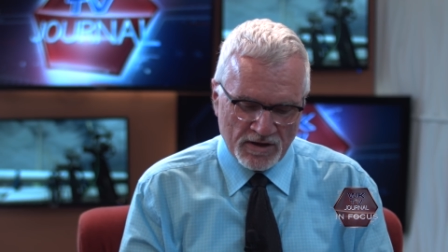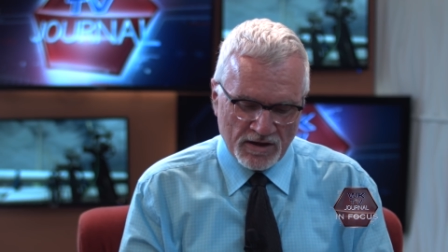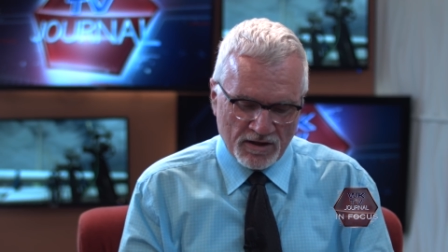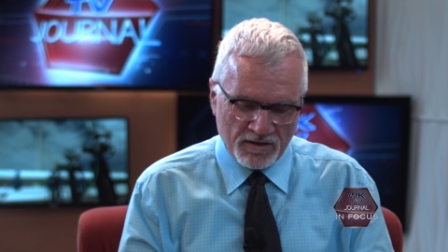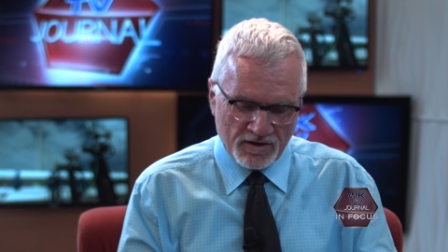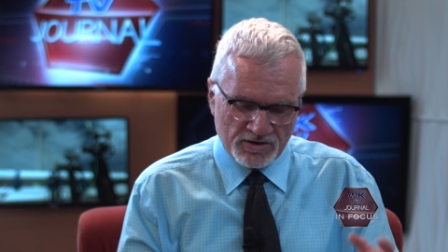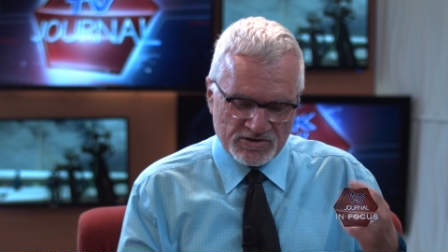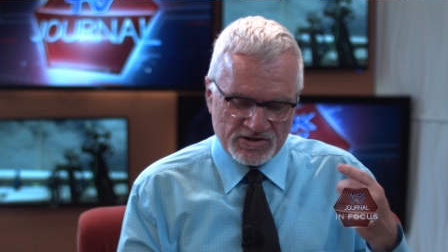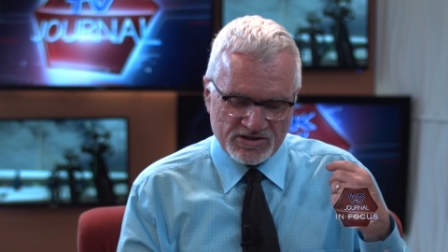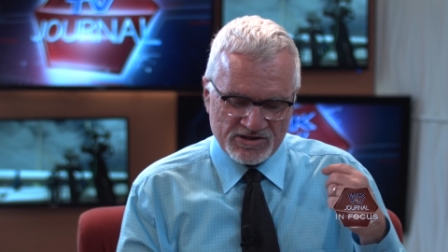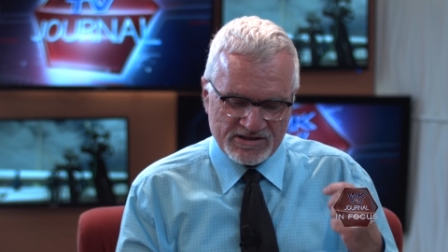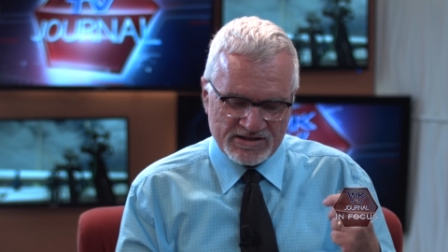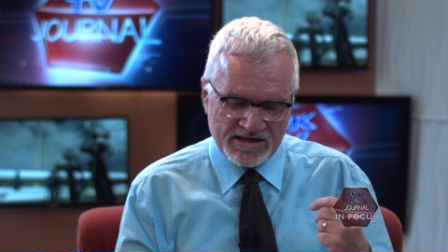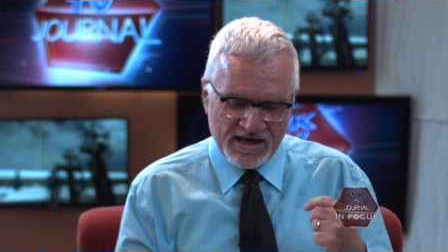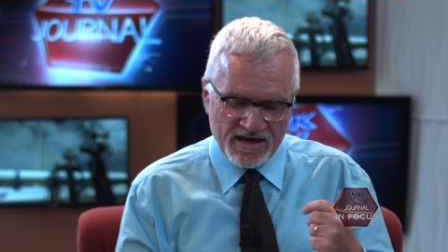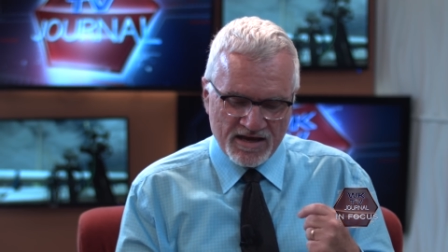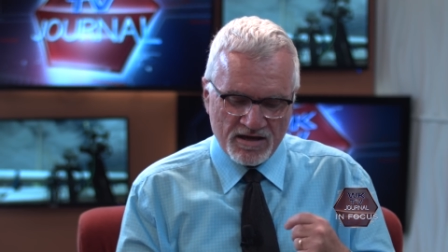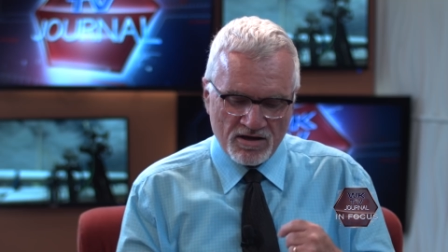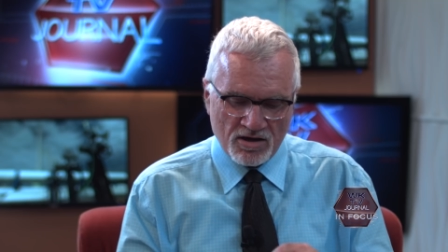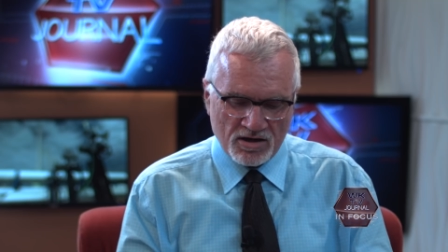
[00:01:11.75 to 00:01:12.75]
There's a
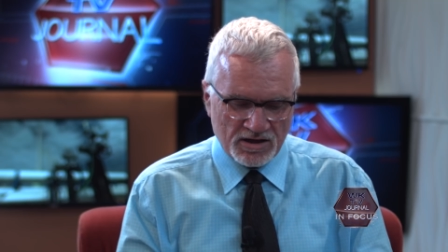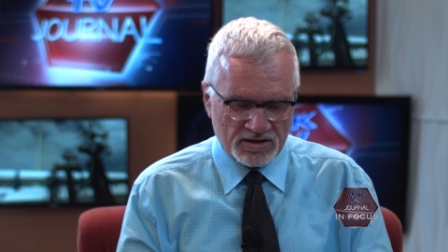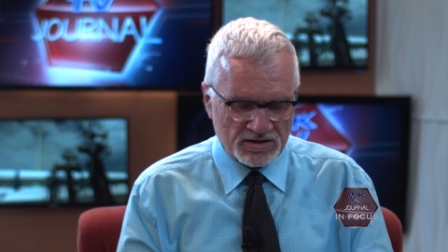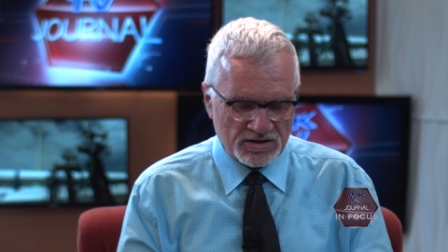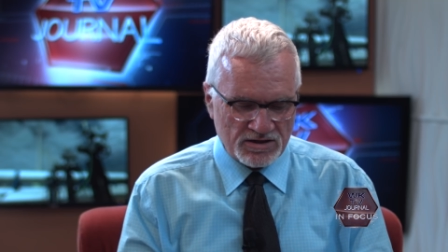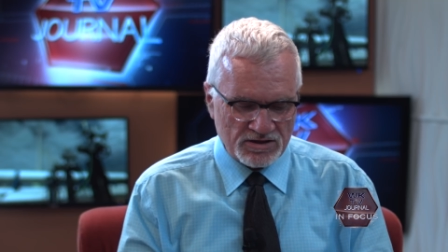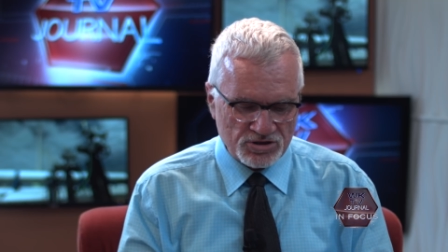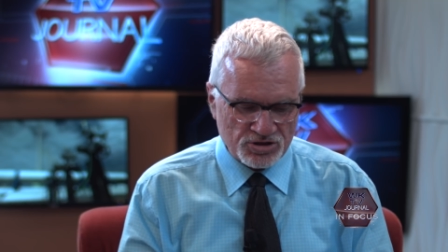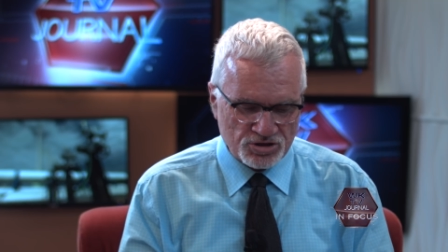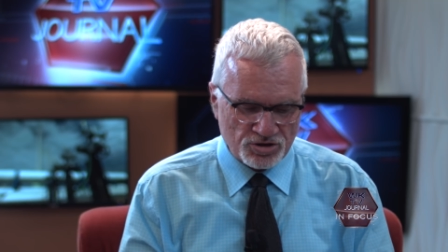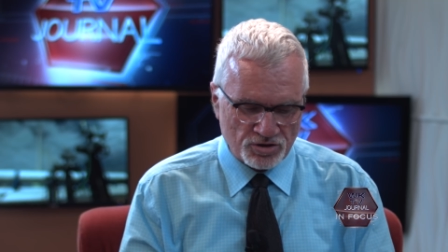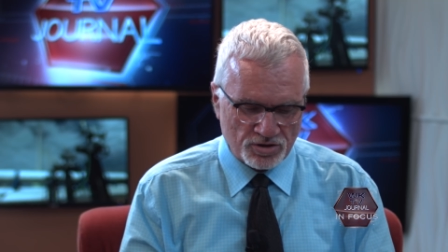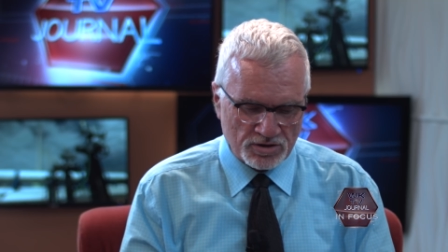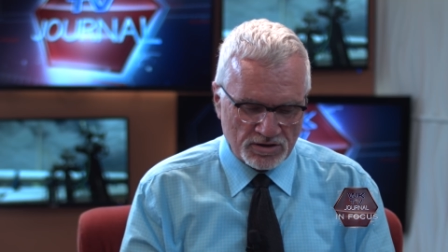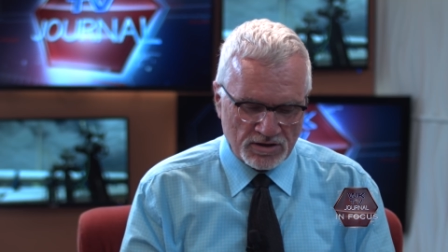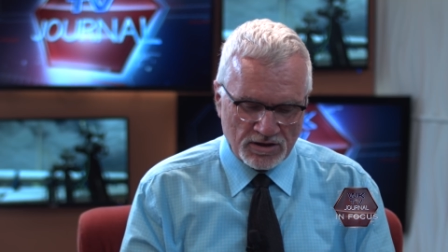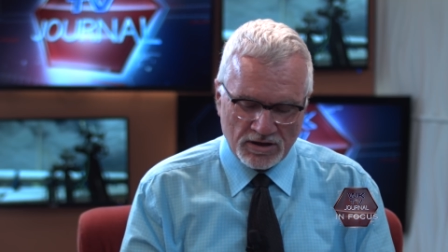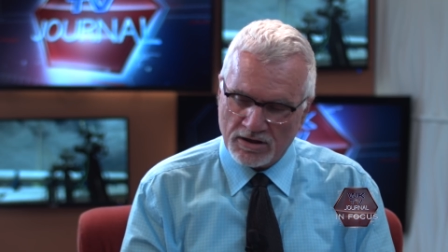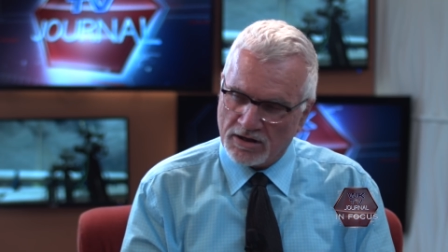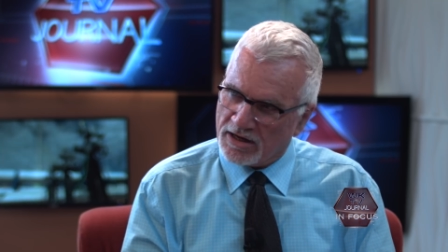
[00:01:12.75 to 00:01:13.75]
saying on a T-shirt
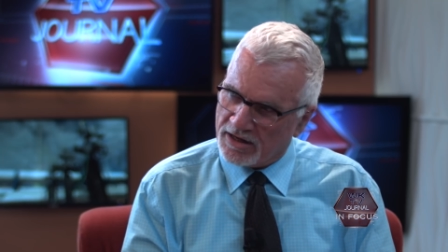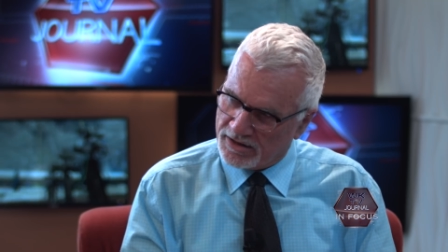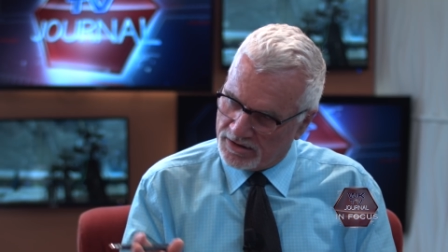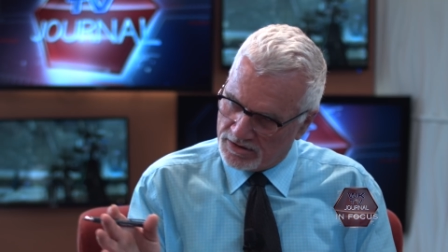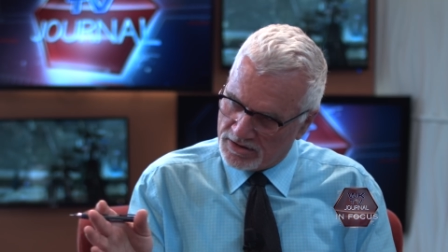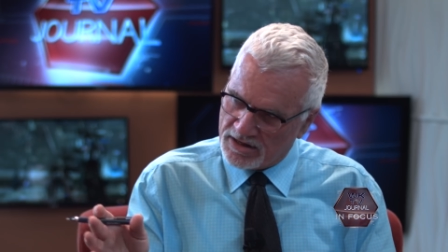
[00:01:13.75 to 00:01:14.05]
that I,